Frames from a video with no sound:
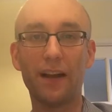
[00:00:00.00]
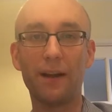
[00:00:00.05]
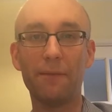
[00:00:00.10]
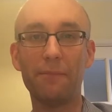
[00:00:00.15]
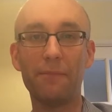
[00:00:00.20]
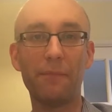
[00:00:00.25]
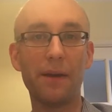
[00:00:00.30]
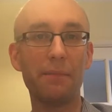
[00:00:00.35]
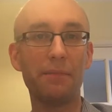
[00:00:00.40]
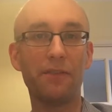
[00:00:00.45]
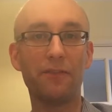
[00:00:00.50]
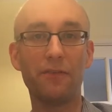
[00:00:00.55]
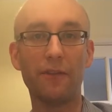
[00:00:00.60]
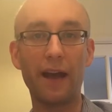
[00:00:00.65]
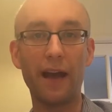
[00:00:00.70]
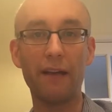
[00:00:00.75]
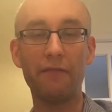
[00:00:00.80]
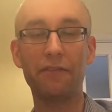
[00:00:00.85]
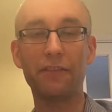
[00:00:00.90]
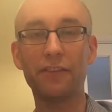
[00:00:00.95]
maybe through
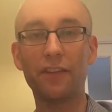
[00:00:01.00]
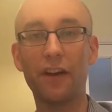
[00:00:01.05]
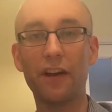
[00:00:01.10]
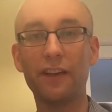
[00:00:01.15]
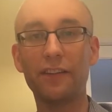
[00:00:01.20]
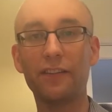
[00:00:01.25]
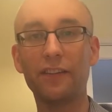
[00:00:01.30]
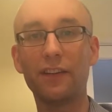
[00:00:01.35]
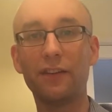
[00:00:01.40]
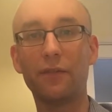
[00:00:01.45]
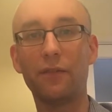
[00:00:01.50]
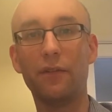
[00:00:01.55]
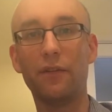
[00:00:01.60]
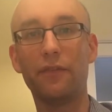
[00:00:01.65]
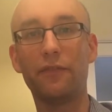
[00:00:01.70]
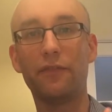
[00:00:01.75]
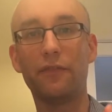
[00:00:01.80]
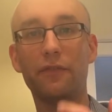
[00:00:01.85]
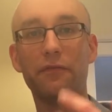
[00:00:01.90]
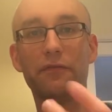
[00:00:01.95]
advertising or
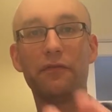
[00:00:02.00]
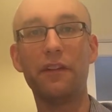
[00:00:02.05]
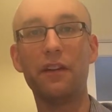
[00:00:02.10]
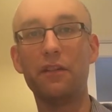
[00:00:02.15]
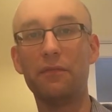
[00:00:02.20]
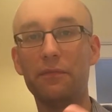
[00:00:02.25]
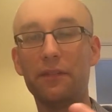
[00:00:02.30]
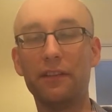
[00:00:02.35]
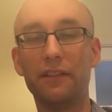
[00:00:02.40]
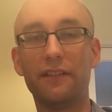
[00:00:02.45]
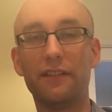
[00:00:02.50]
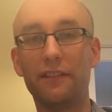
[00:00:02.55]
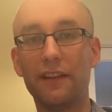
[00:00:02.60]
through film and